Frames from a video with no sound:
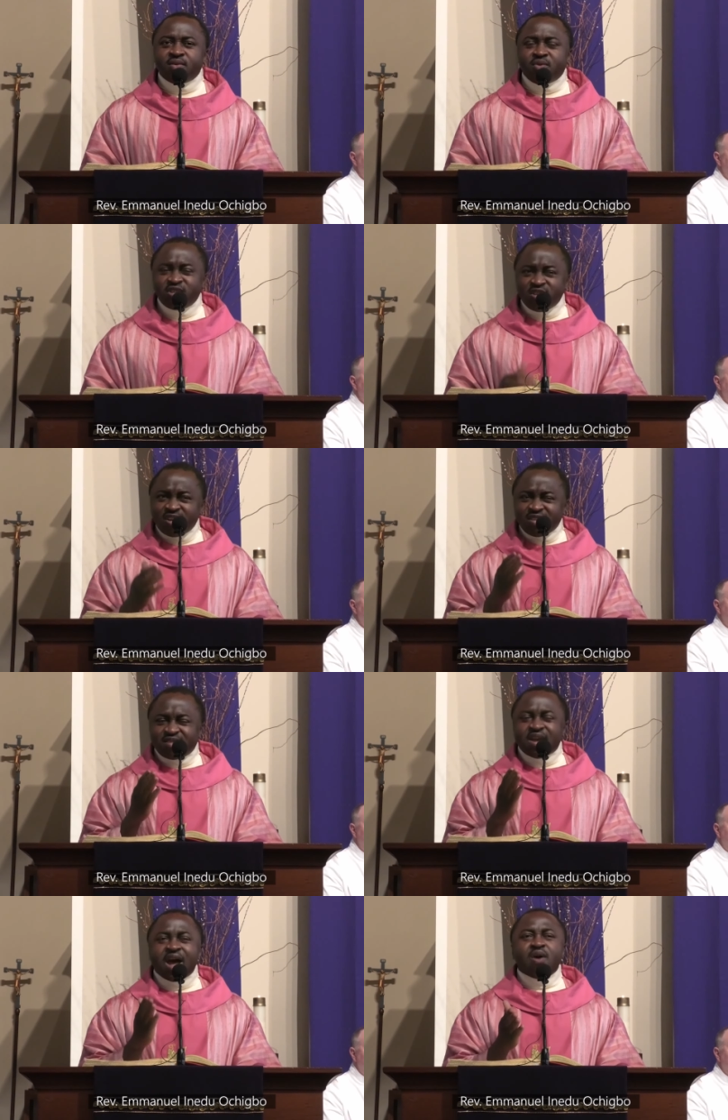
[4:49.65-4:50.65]
Was it not
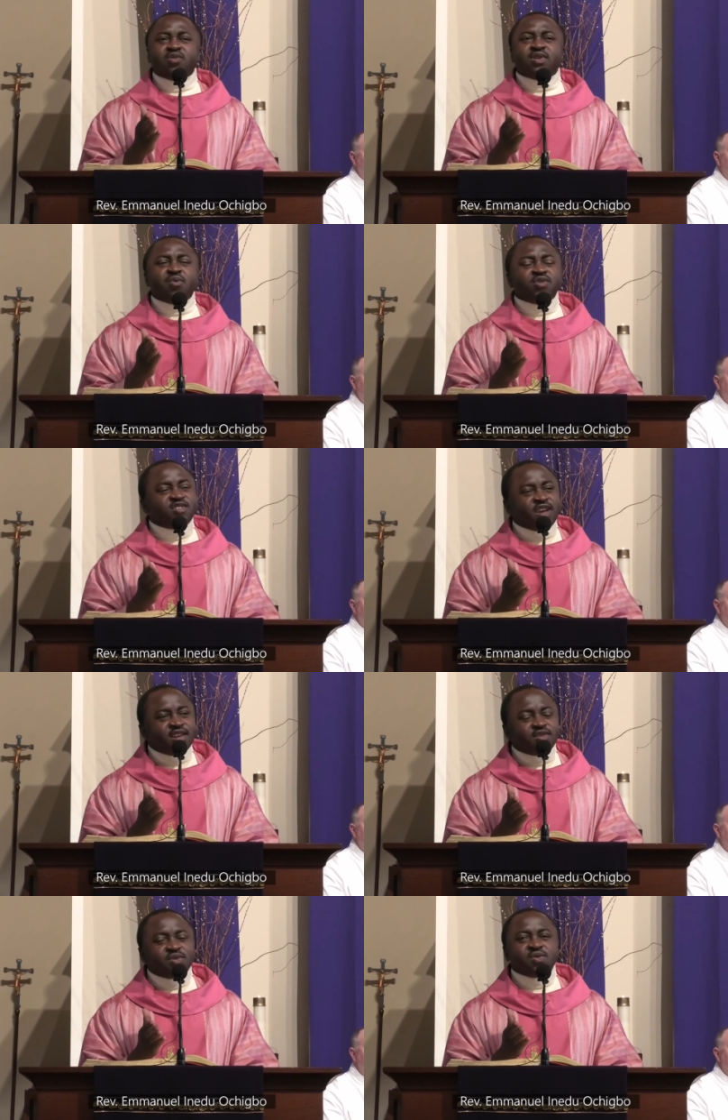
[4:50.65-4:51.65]
this house I was
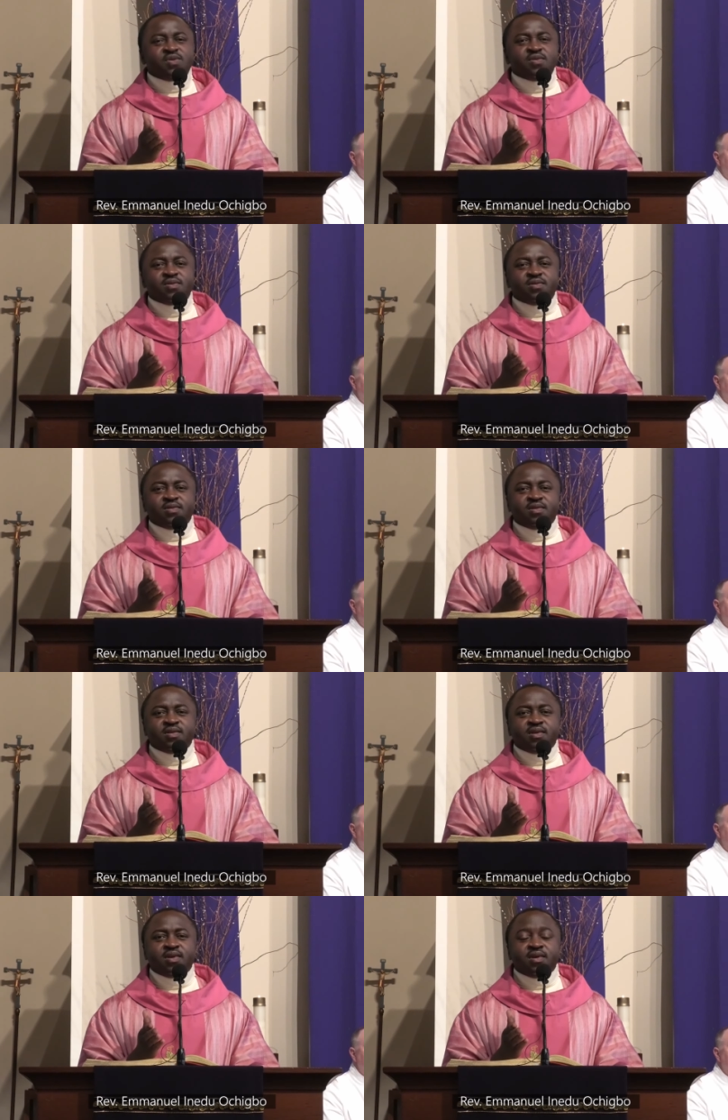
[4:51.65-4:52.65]
sent to?
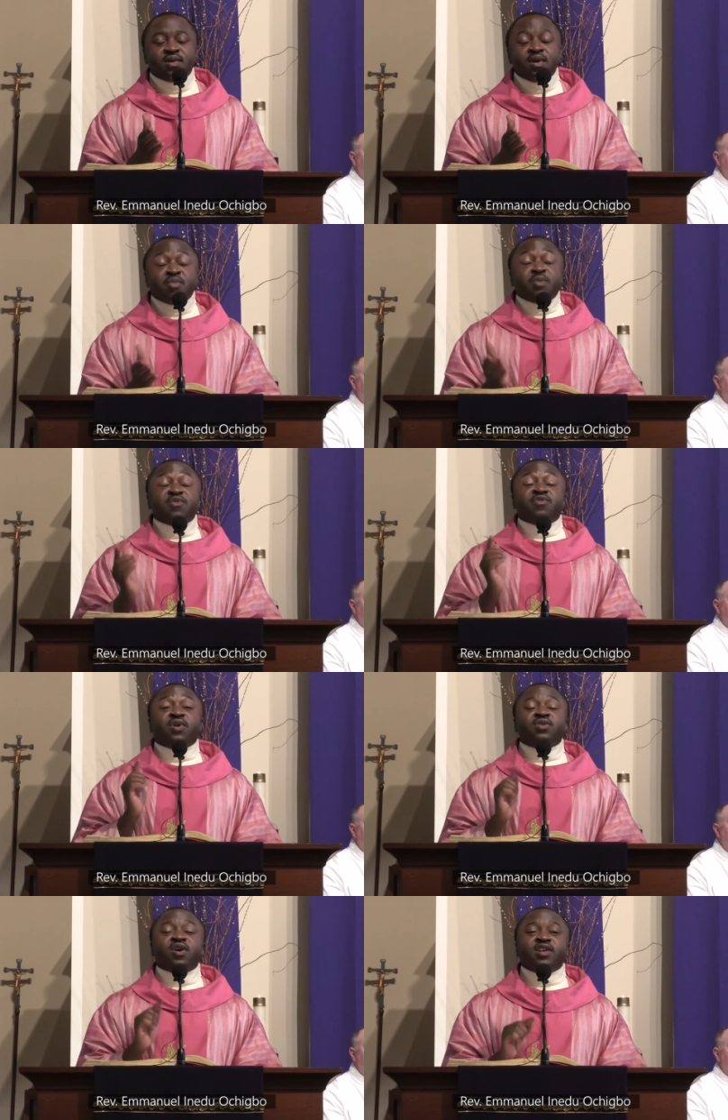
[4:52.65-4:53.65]
But
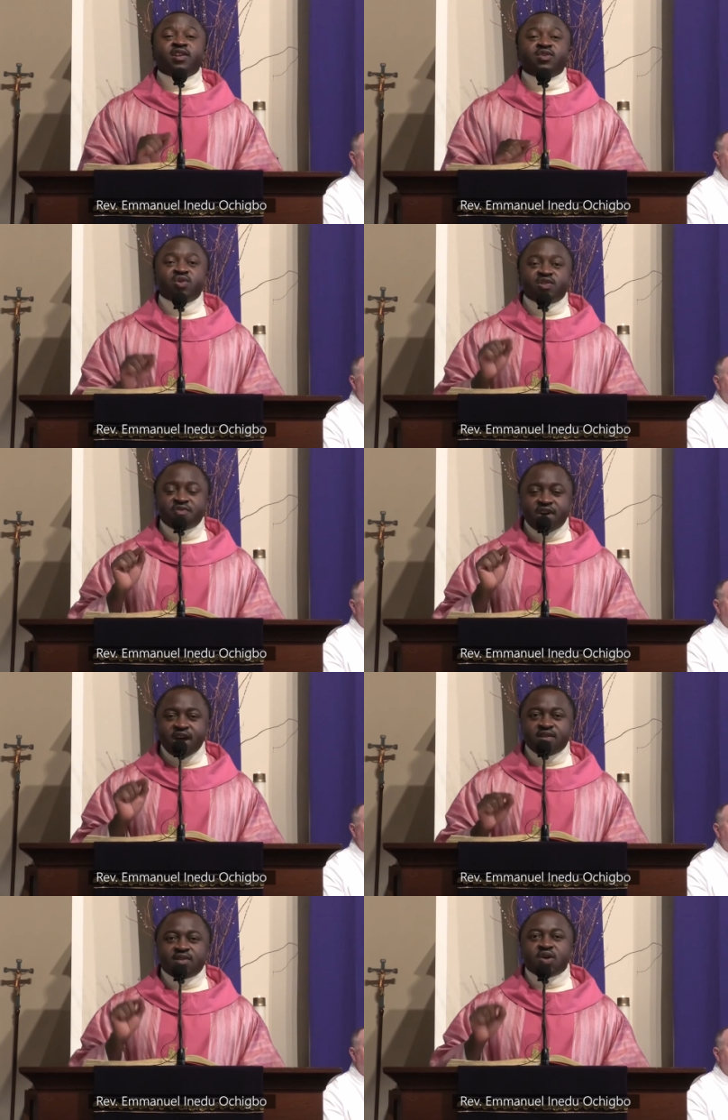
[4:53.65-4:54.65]
before running into his
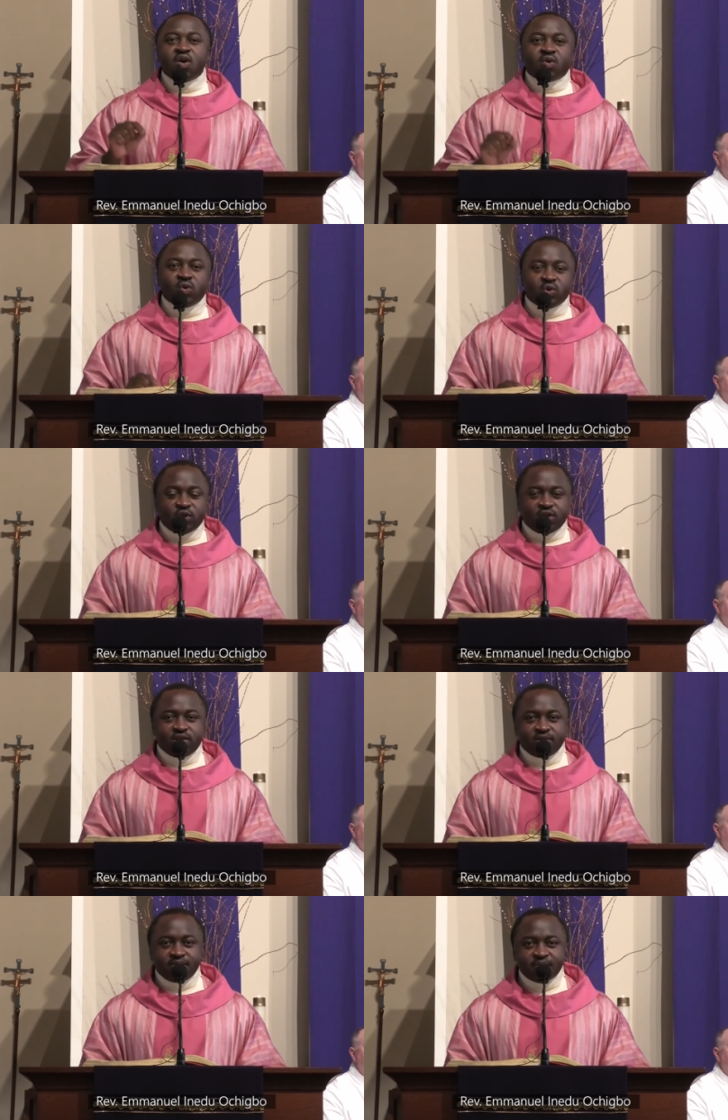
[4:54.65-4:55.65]
final
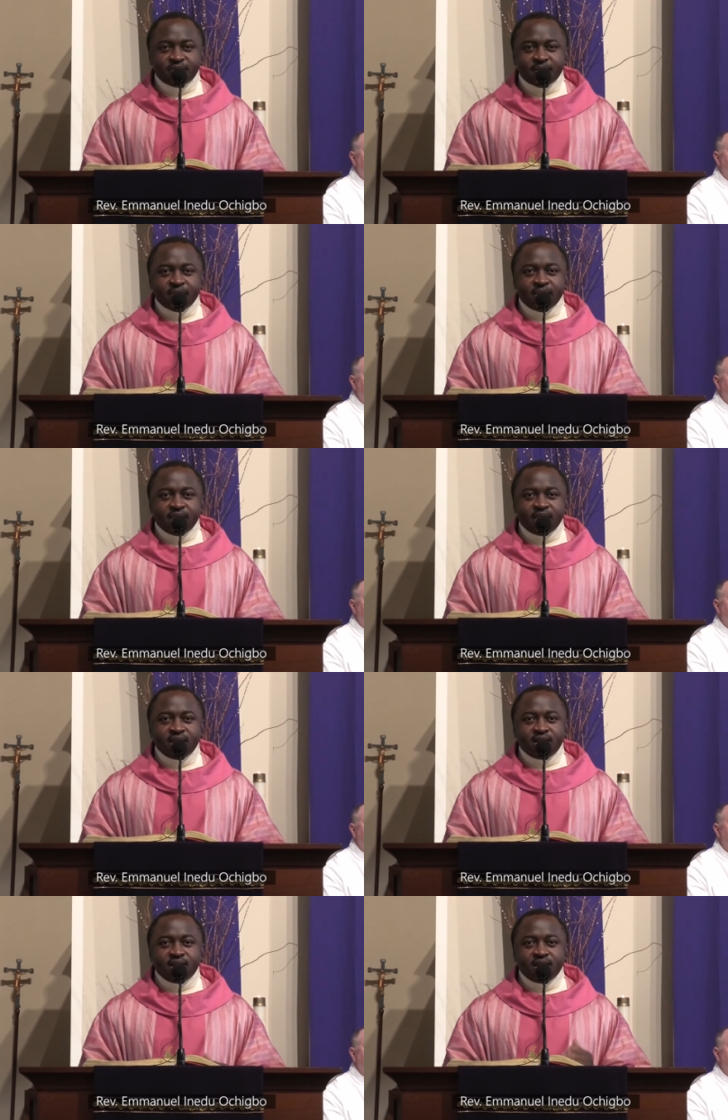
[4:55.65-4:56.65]
conclusion,
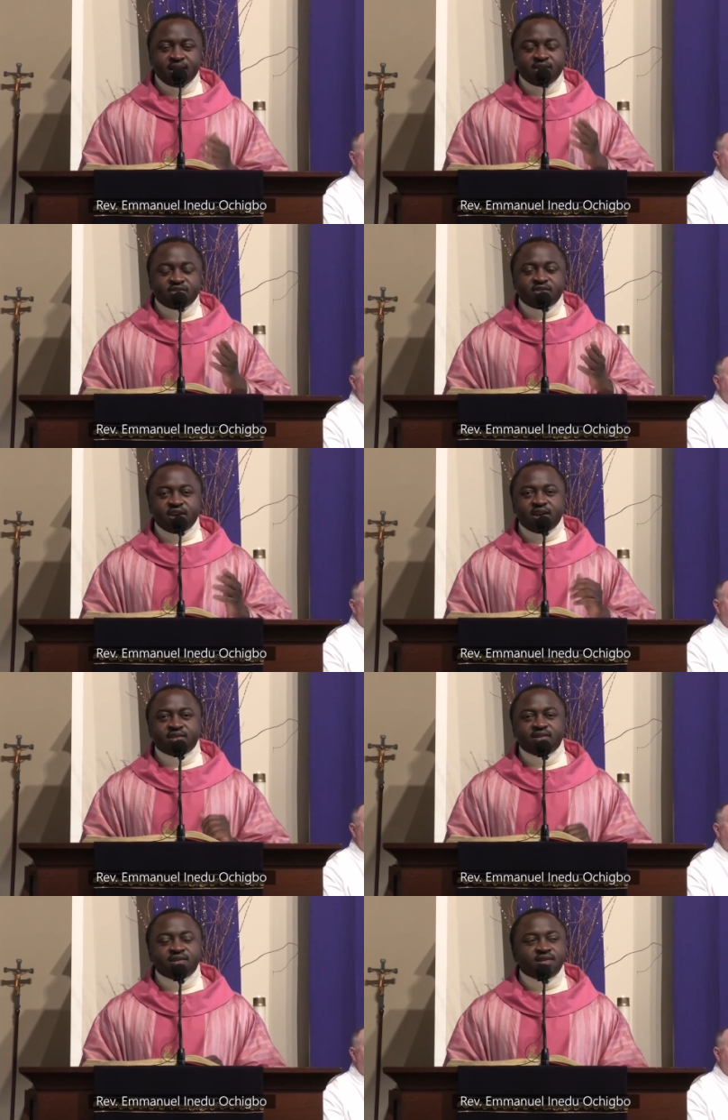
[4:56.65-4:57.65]
he
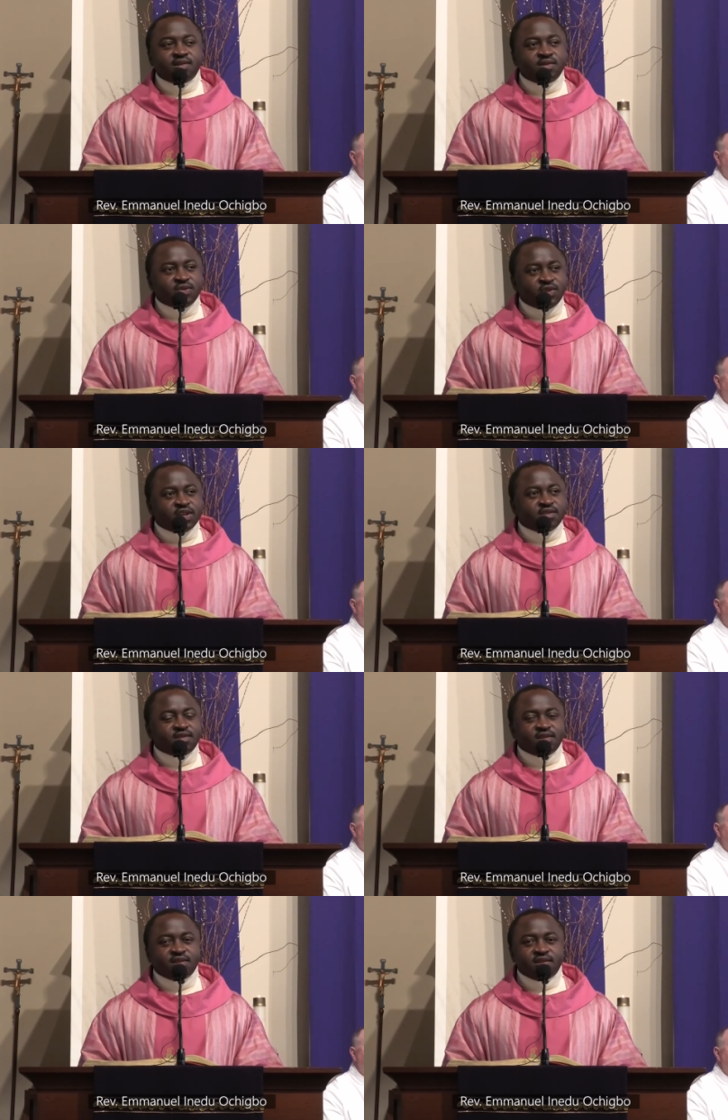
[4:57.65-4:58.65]
said to
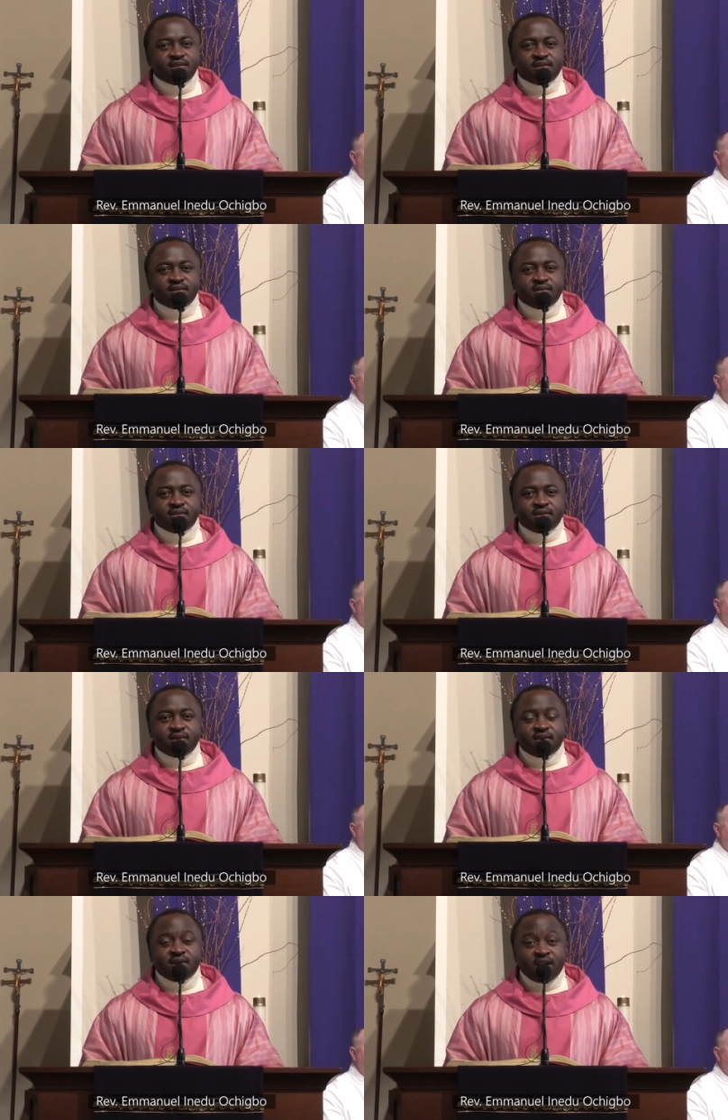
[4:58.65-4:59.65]
Jesse,
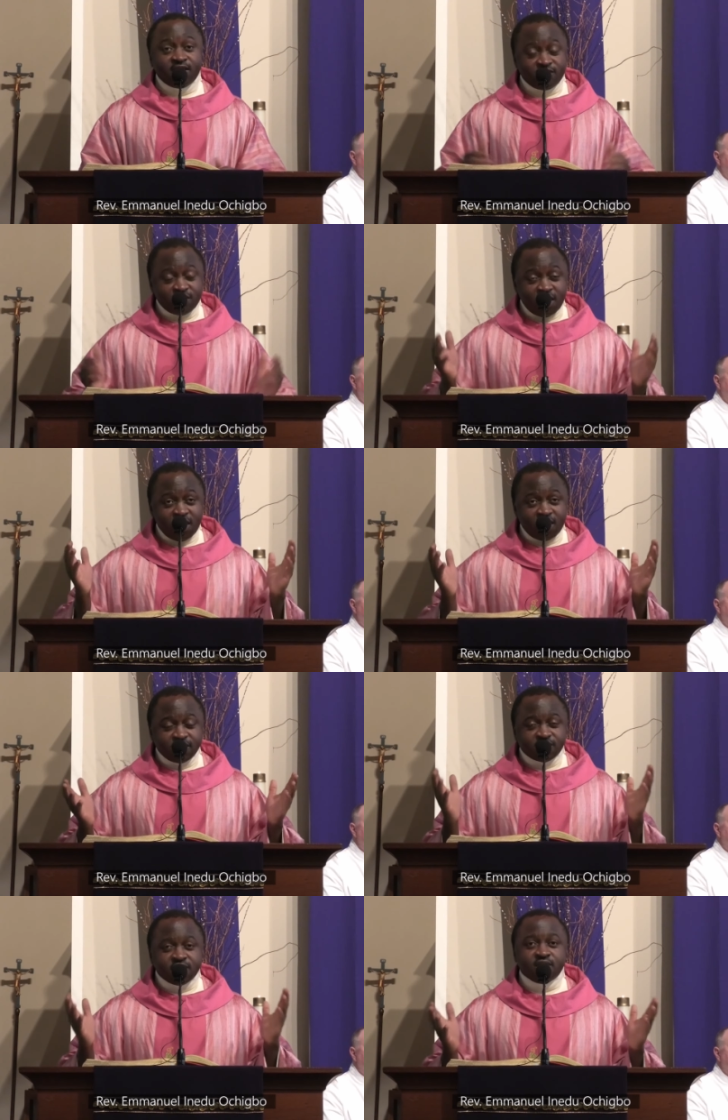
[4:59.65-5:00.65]
Are these all
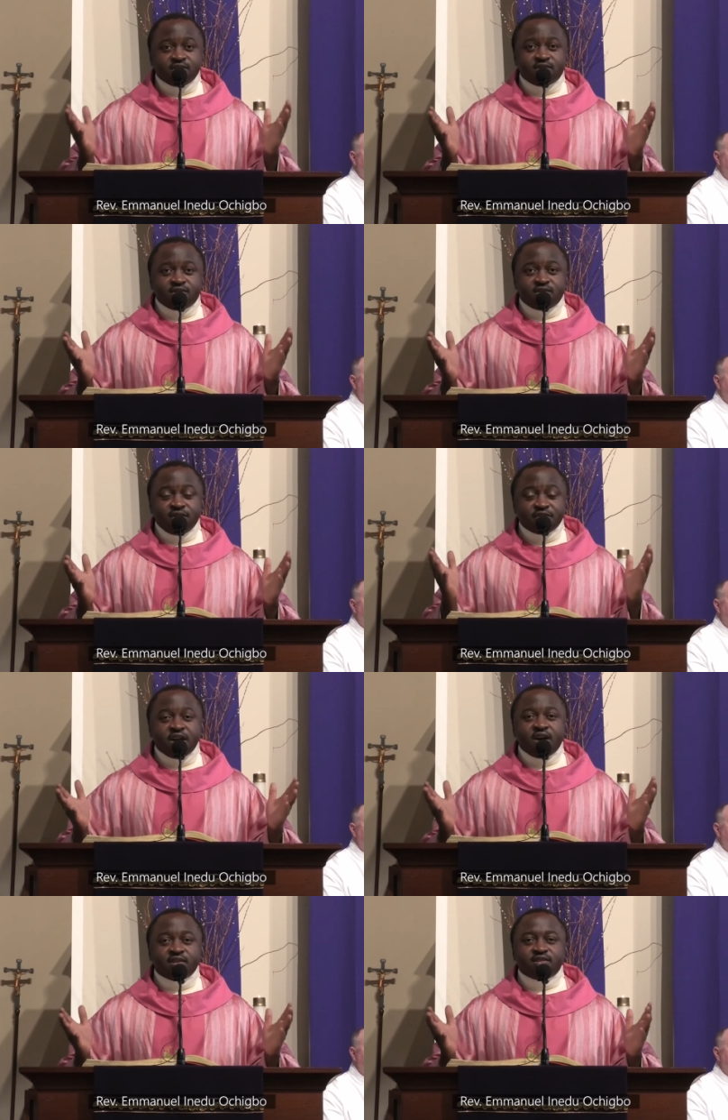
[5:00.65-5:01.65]
the sons you've
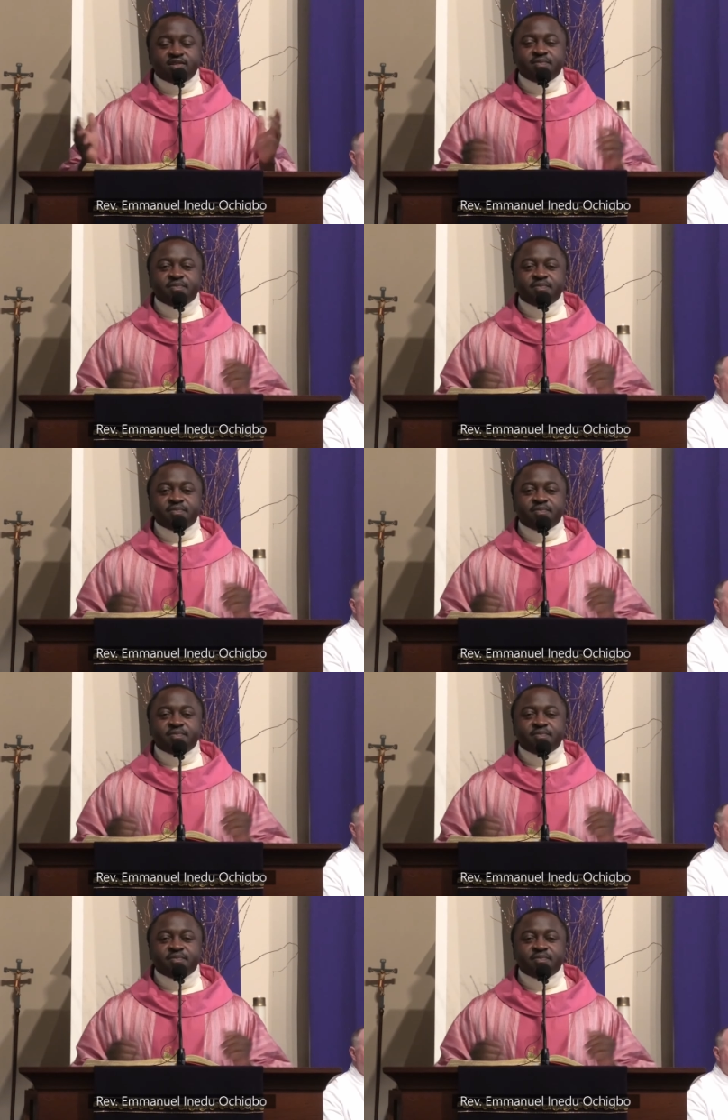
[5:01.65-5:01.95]
got?